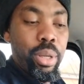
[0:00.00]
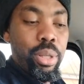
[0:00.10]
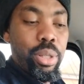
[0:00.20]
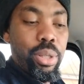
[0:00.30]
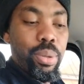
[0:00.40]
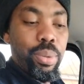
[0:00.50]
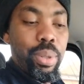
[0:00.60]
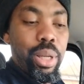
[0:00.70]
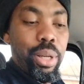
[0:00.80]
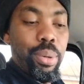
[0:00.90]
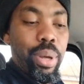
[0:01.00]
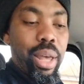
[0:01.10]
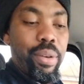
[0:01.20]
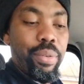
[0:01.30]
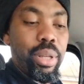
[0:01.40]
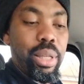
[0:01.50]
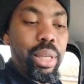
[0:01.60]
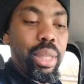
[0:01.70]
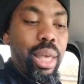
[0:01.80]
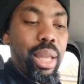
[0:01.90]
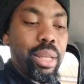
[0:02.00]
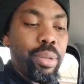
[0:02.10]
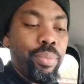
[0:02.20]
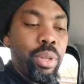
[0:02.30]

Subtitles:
So there you have it, like that.